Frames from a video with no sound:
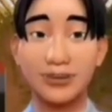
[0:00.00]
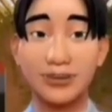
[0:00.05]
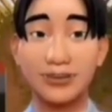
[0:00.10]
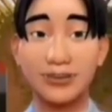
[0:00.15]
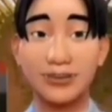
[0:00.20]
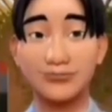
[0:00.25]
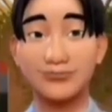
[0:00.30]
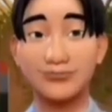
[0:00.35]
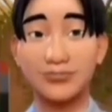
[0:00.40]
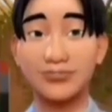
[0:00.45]

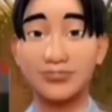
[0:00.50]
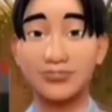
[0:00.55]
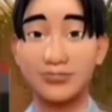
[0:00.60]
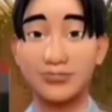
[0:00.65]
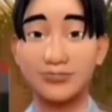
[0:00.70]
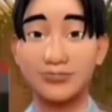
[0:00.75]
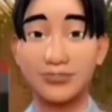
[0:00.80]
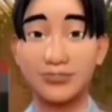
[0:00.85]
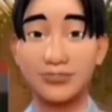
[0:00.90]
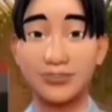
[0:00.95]
So in
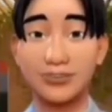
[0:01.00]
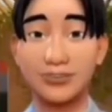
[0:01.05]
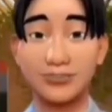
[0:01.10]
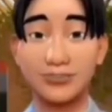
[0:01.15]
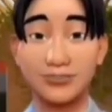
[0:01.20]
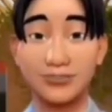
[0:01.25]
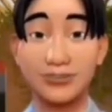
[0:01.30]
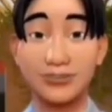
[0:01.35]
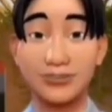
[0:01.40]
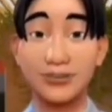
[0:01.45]
SBI, the
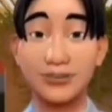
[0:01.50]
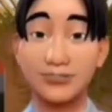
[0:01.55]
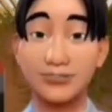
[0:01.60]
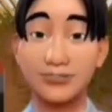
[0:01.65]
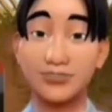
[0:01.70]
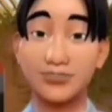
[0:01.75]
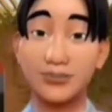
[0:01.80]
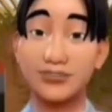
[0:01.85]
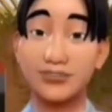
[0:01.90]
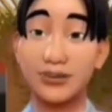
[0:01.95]

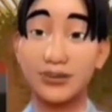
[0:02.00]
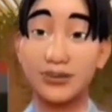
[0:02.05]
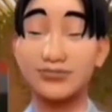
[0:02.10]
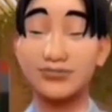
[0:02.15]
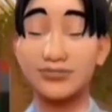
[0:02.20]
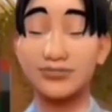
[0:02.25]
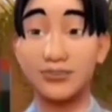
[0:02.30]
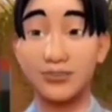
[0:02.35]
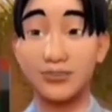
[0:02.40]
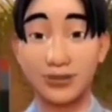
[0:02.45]
benefit I
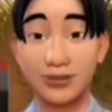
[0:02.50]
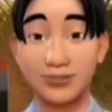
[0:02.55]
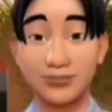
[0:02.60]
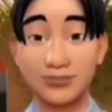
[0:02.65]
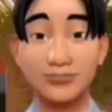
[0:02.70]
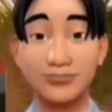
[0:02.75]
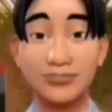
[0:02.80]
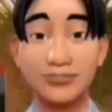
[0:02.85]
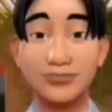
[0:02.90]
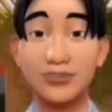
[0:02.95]
see is that
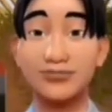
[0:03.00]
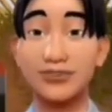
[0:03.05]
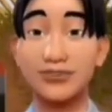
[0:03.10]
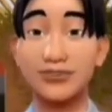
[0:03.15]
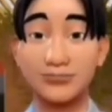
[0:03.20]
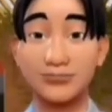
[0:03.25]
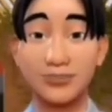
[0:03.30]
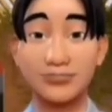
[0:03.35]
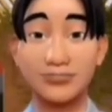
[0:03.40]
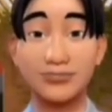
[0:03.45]
for
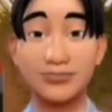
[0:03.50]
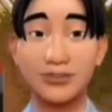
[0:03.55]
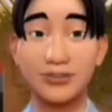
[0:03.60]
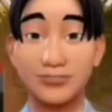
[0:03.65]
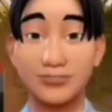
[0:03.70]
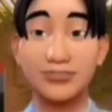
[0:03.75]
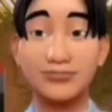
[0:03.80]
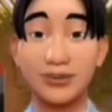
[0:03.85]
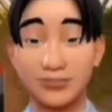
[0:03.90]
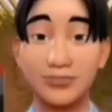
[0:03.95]
every
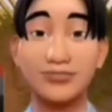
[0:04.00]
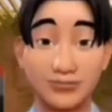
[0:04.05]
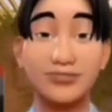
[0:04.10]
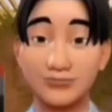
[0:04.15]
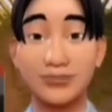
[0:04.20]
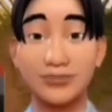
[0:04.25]
branch